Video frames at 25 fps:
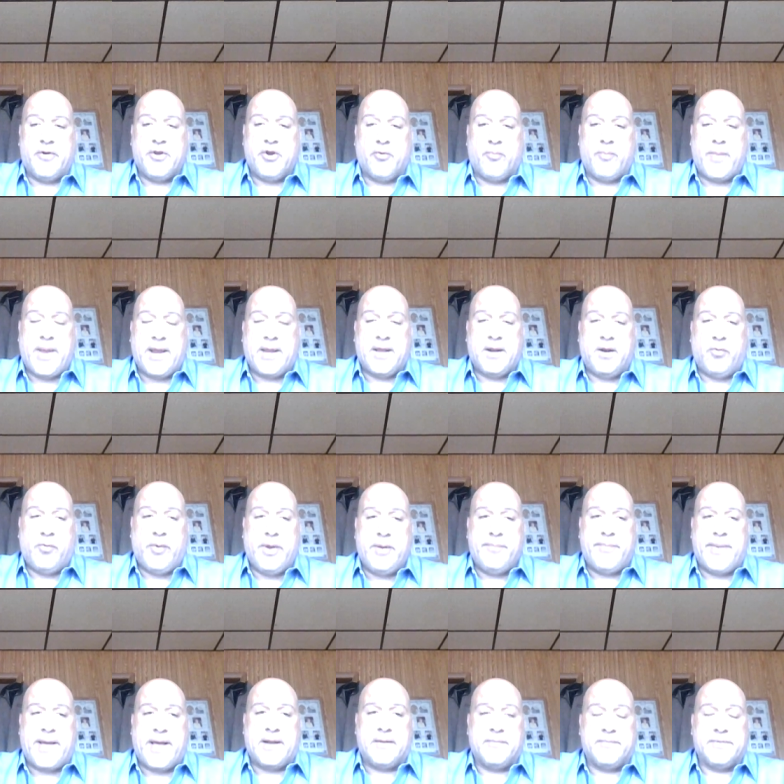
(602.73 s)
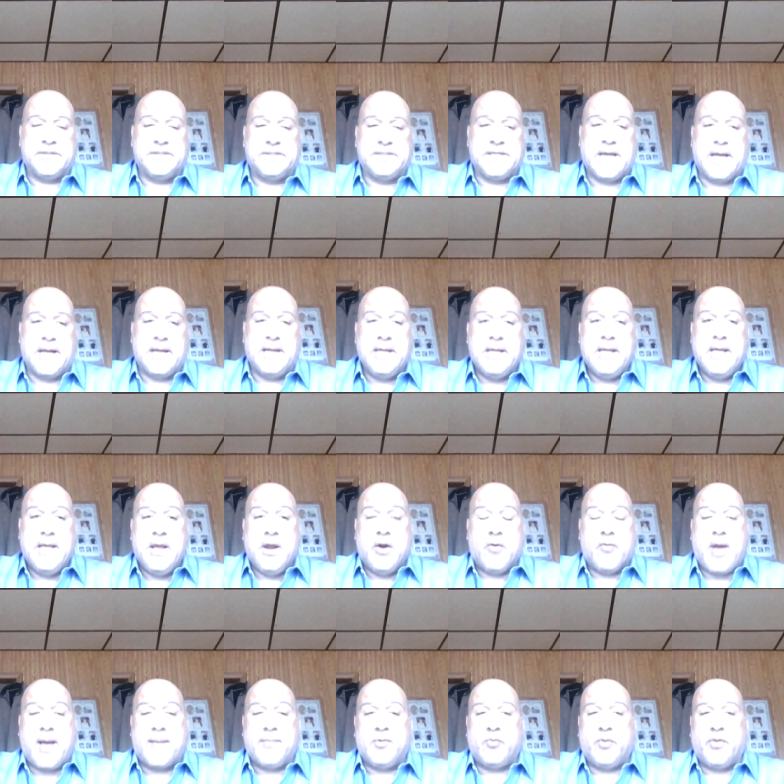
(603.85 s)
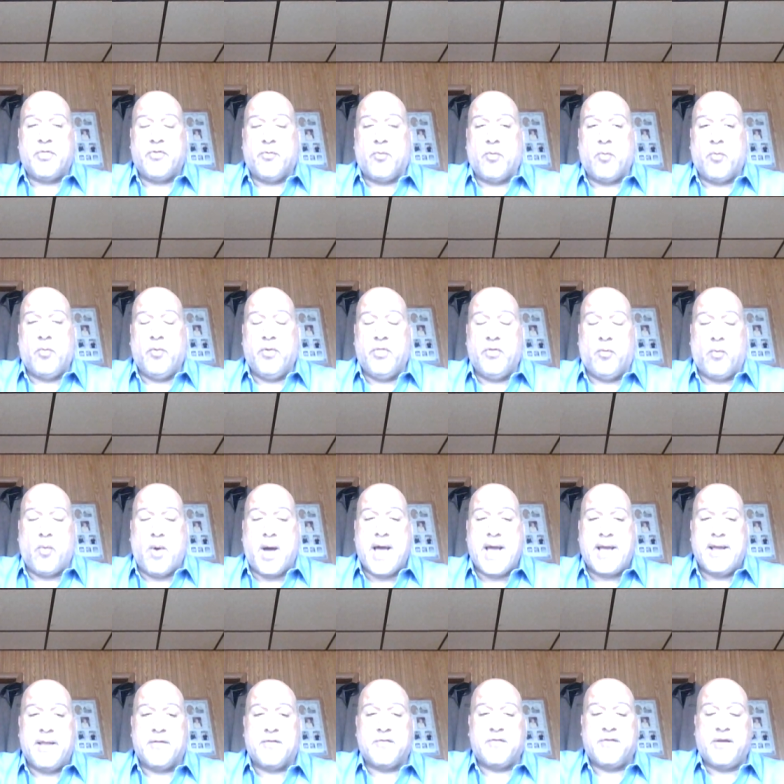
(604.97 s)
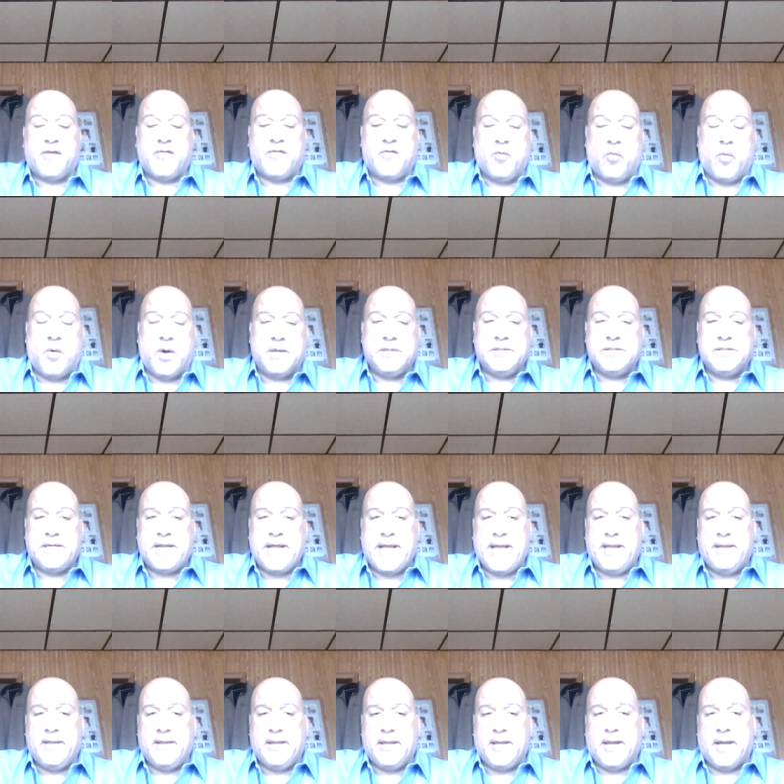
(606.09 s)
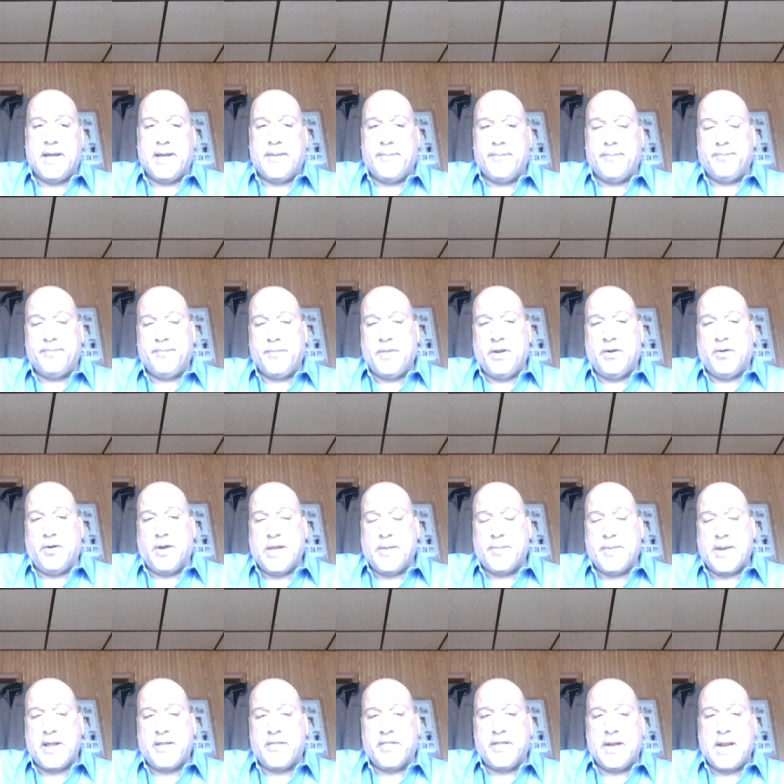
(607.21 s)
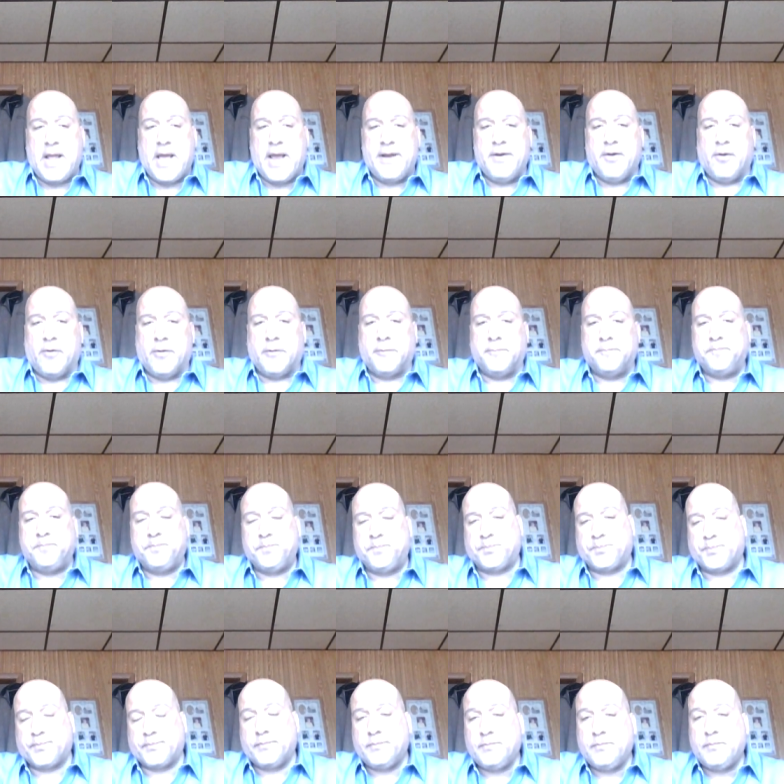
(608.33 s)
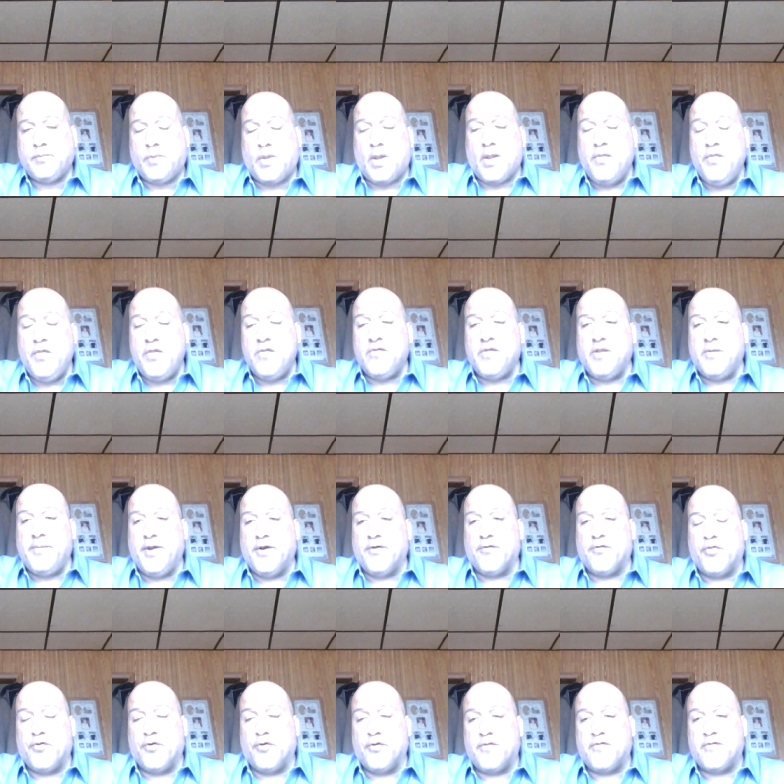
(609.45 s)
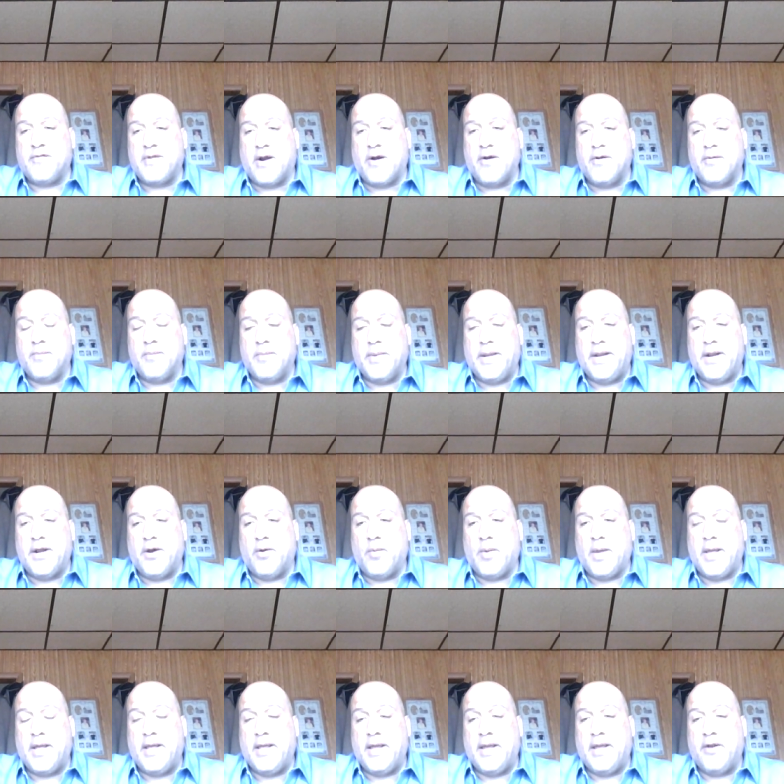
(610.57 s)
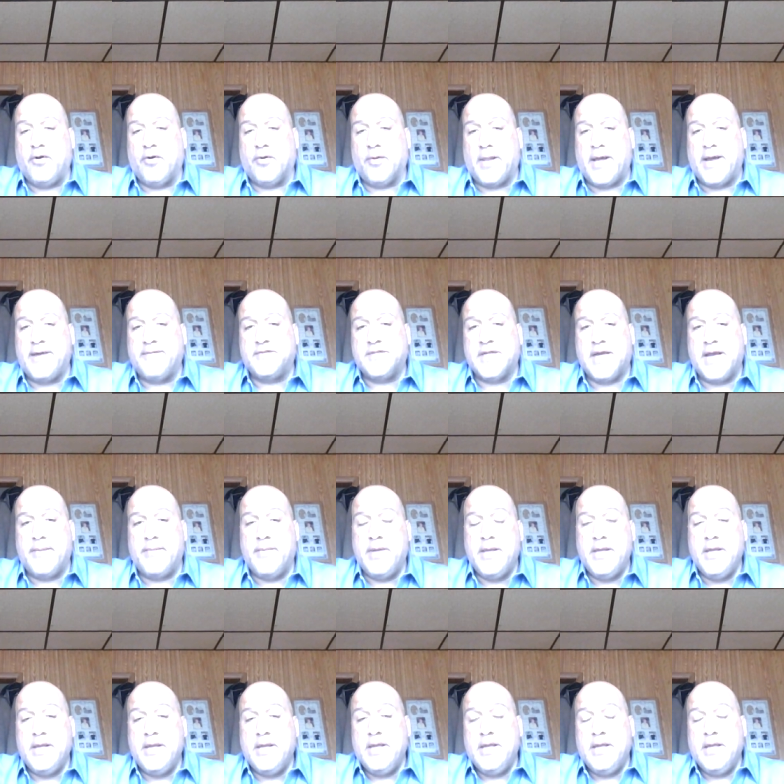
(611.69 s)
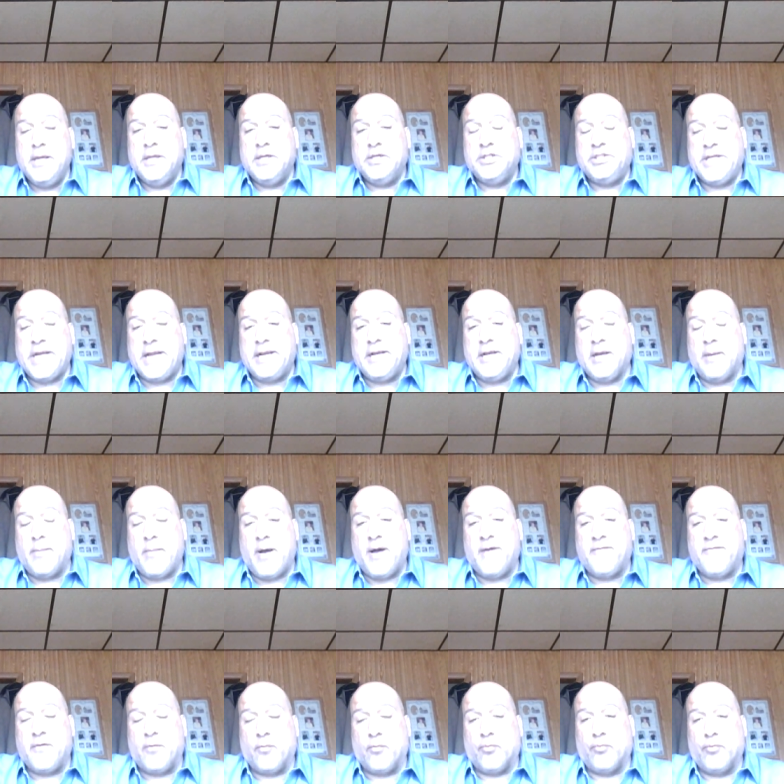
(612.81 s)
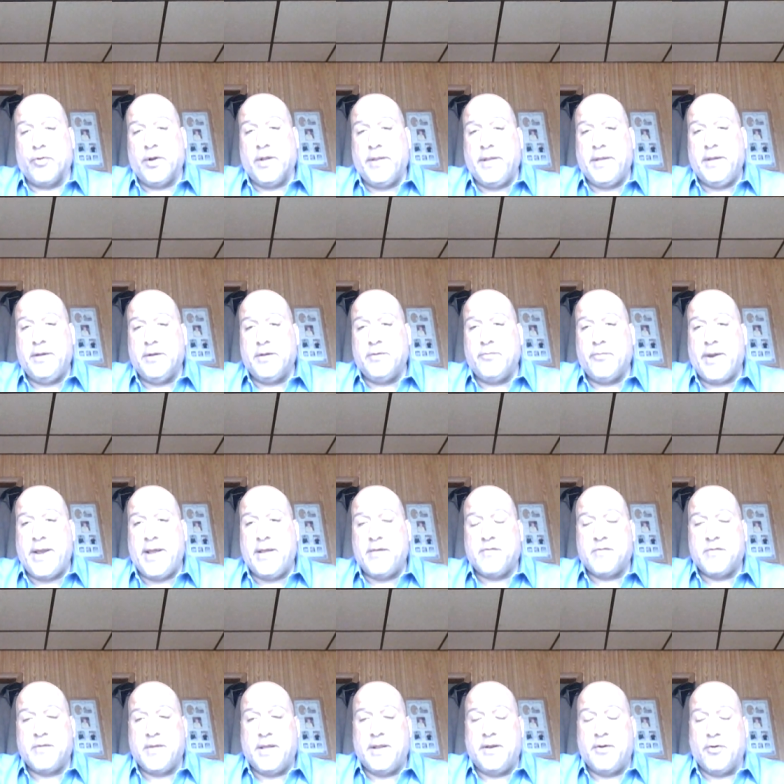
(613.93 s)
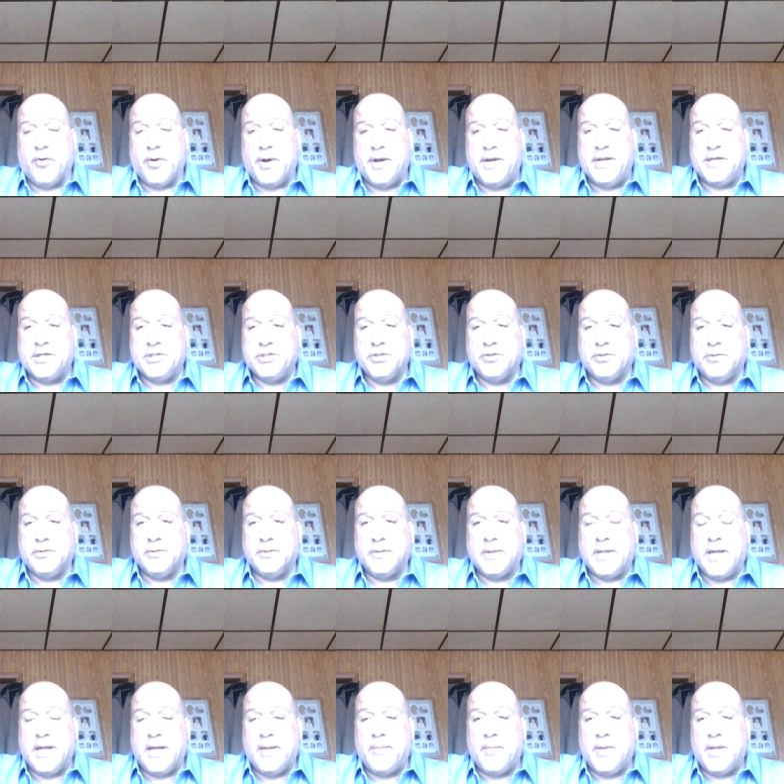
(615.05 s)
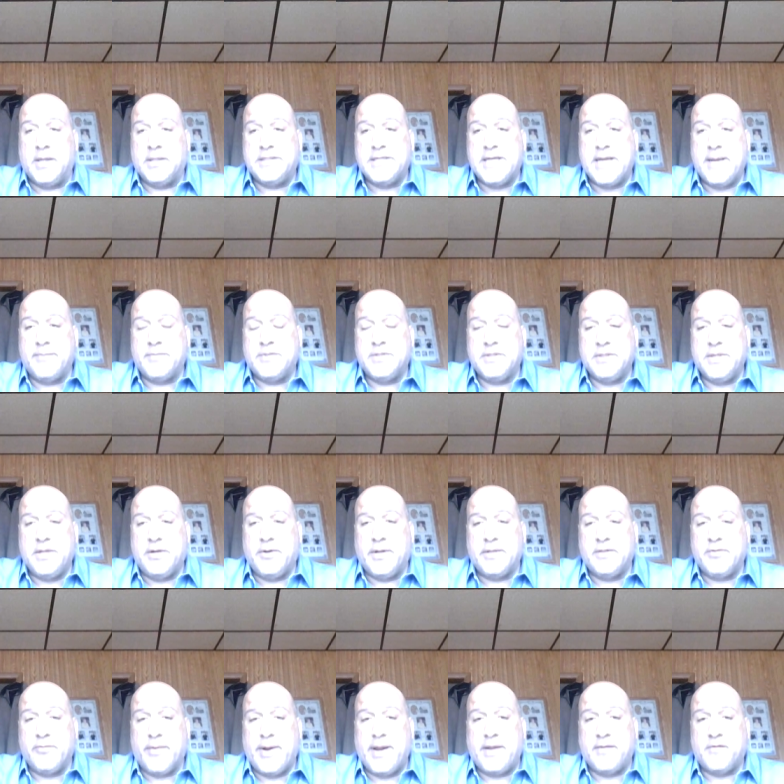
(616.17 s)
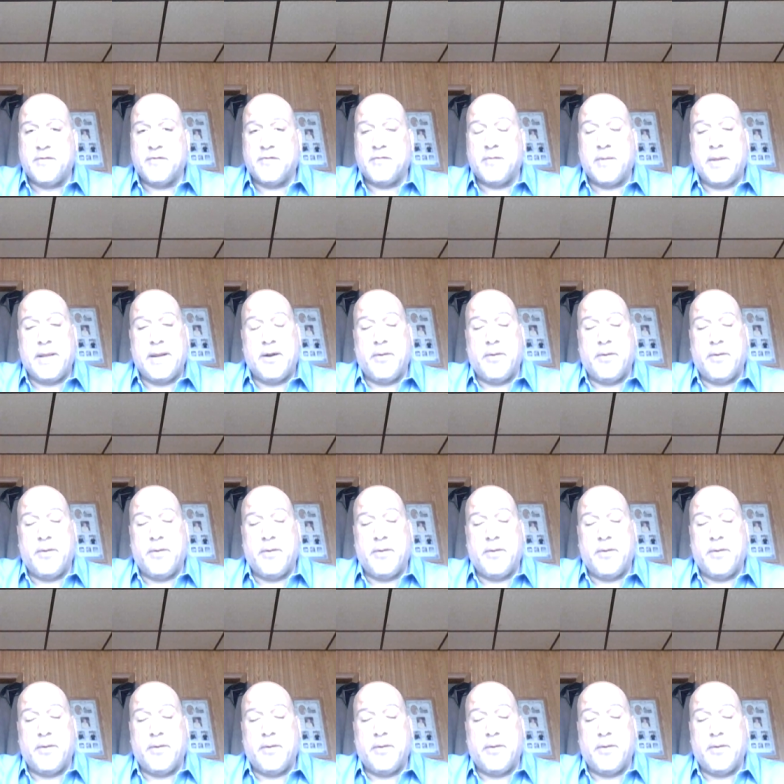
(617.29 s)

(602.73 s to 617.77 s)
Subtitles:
you're making a win bet. But Robin with a Y is 6-1 today, coming out of the 9 hole. This is going to be her third start, in her lifetime. She had come off a really good race in her initial attempt, at the races,